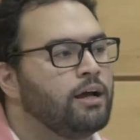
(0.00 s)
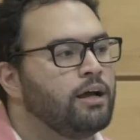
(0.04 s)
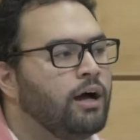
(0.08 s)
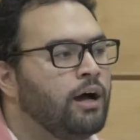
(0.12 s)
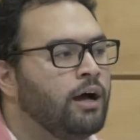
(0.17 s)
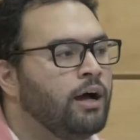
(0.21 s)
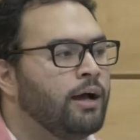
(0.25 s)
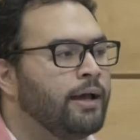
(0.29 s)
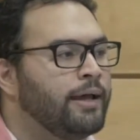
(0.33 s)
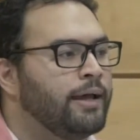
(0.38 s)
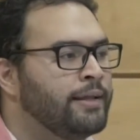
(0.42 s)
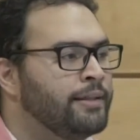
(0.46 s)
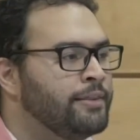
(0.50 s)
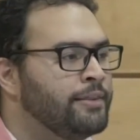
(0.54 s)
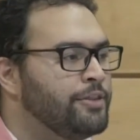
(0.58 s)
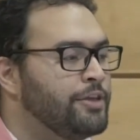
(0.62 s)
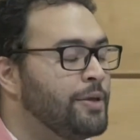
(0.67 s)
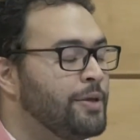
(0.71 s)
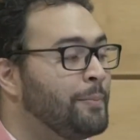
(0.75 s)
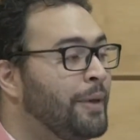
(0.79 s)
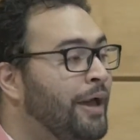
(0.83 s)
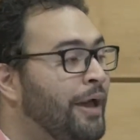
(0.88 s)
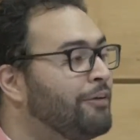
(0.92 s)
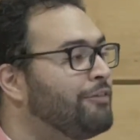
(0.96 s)
And the
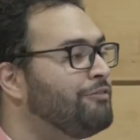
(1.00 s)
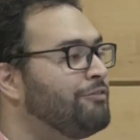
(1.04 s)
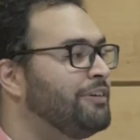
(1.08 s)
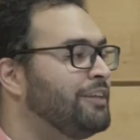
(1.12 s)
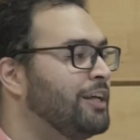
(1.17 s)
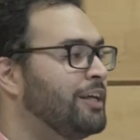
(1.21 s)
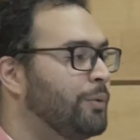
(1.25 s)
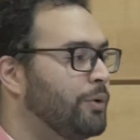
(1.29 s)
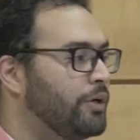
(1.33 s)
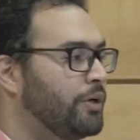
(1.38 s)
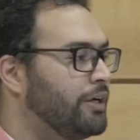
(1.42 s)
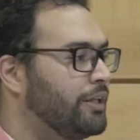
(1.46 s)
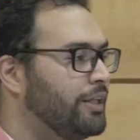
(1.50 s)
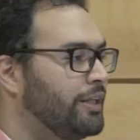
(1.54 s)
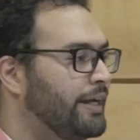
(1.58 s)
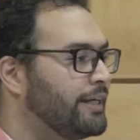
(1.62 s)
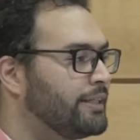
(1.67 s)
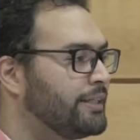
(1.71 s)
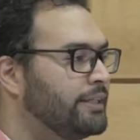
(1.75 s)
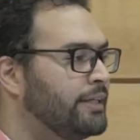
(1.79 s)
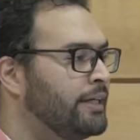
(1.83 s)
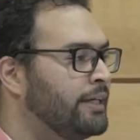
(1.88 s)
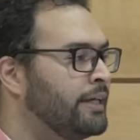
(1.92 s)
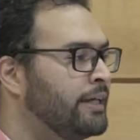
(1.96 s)
amount of data that we're
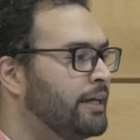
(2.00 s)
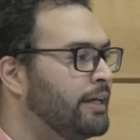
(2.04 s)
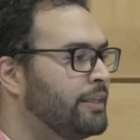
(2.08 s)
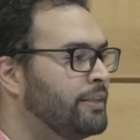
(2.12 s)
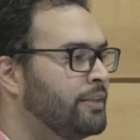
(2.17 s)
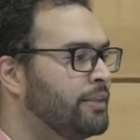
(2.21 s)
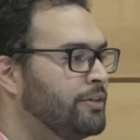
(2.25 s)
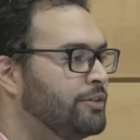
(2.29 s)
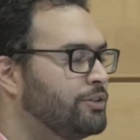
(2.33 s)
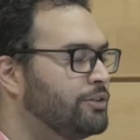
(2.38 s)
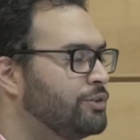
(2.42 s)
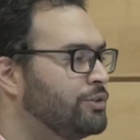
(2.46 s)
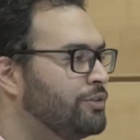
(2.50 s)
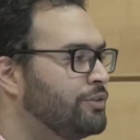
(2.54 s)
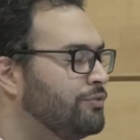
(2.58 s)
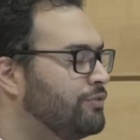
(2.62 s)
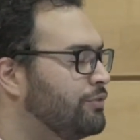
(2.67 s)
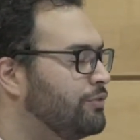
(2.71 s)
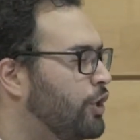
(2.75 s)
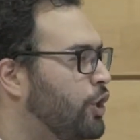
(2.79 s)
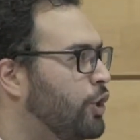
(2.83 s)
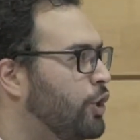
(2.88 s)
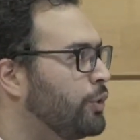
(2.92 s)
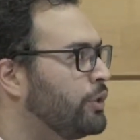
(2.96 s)
collecting and the
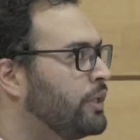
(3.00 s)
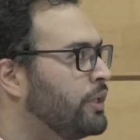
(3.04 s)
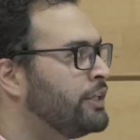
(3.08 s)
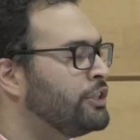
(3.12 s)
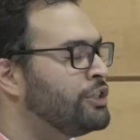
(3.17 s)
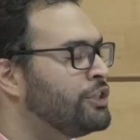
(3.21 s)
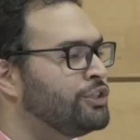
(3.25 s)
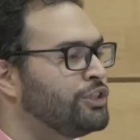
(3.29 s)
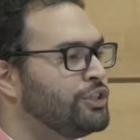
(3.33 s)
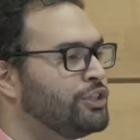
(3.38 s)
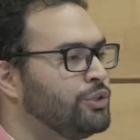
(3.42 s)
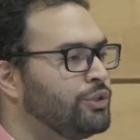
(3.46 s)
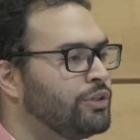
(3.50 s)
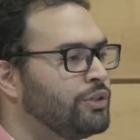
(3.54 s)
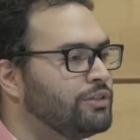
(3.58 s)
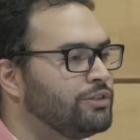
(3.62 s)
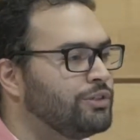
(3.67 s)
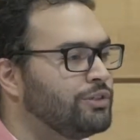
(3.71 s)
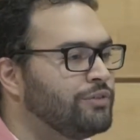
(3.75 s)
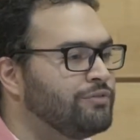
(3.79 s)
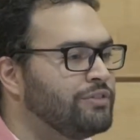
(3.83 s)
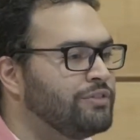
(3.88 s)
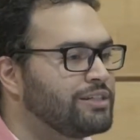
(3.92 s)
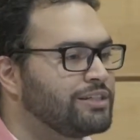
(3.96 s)
correlations that you could
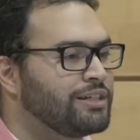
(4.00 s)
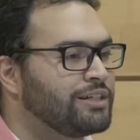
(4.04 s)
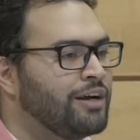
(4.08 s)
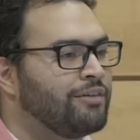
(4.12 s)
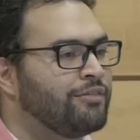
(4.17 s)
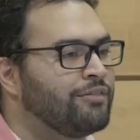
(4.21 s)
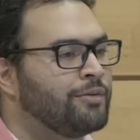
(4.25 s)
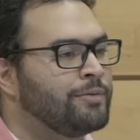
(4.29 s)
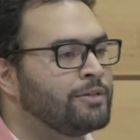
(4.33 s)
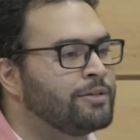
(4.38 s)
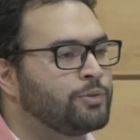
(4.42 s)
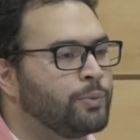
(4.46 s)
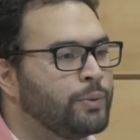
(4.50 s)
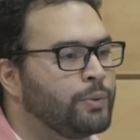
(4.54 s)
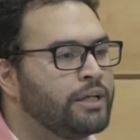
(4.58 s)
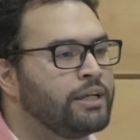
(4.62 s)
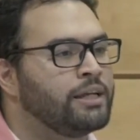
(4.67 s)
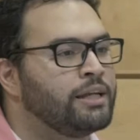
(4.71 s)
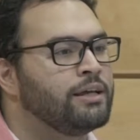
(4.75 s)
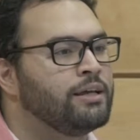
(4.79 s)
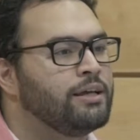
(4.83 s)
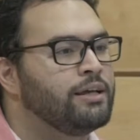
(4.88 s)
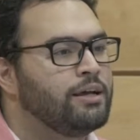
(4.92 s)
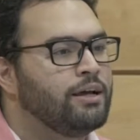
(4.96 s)
sort of discover
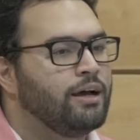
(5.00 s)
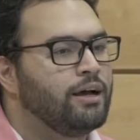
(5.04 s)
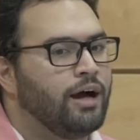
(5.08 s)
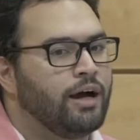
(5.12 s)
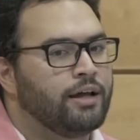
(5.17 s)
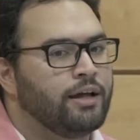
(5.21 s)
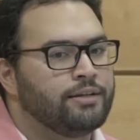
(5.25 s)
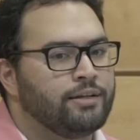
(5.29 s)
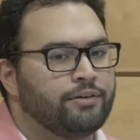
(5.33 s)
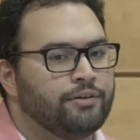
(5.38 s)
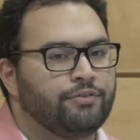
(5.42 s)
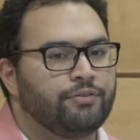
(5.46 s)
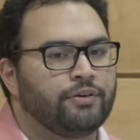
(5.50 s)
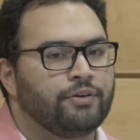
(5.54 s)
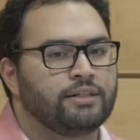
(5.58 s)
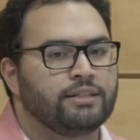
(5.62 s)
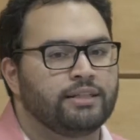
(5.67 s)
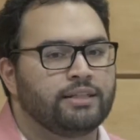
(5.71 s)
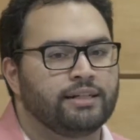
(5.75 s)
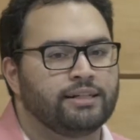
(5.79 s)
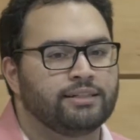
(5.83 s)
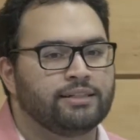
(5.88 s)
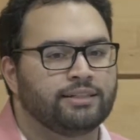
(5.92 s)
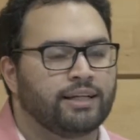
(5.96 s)
between different
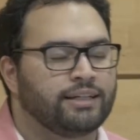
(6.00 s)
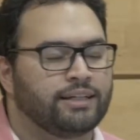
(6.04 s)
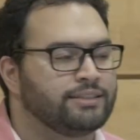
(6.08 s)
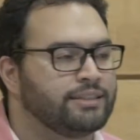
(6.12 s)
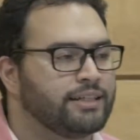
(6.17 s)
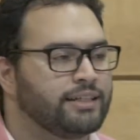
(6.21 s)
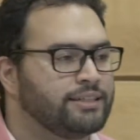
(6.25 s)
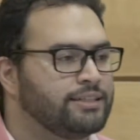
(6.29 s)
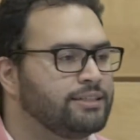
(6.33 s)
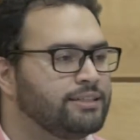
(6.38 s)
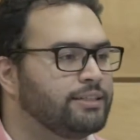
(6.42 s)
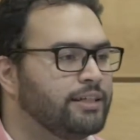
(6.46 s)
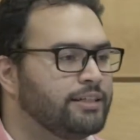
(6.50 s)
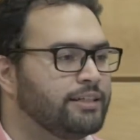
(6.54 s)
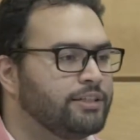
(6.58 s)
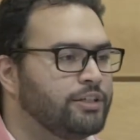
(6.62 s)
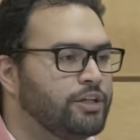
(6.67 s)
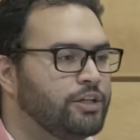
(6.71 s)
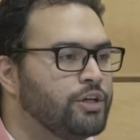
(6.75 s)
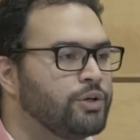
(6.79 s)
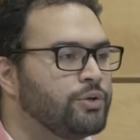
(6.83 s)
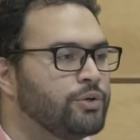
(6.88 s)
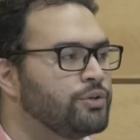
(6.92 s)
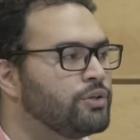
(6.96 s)
data sets, it's
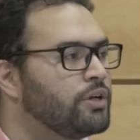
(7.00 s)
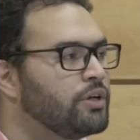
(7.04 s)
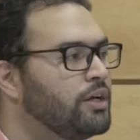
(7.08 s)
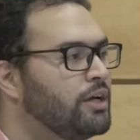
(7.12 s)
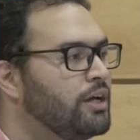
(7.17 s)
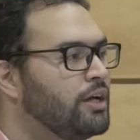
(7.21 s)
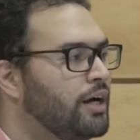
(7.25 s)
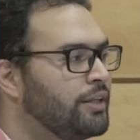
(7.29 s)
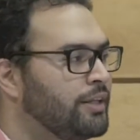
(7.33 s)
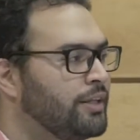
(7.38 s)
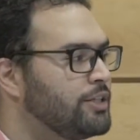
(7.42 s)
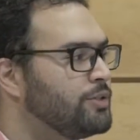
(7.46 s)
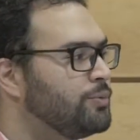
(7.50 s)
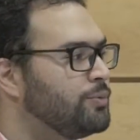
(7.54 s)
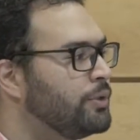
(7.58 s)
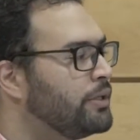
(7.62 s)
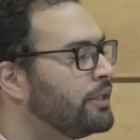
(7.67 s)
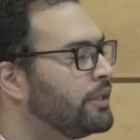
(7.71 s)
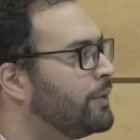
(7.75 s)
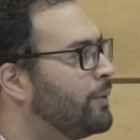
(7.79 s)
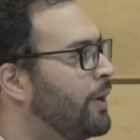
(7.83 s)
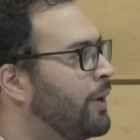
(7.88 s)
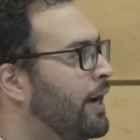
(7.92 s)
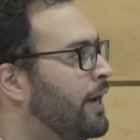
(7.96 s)
huge. And that's
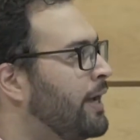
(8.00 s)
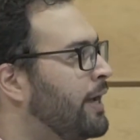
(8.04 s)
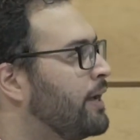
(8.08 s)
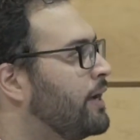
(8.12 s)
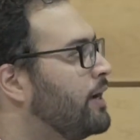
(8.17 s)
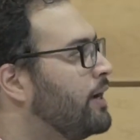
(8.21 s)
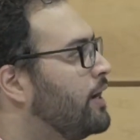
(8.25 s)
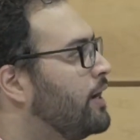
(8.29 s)
really why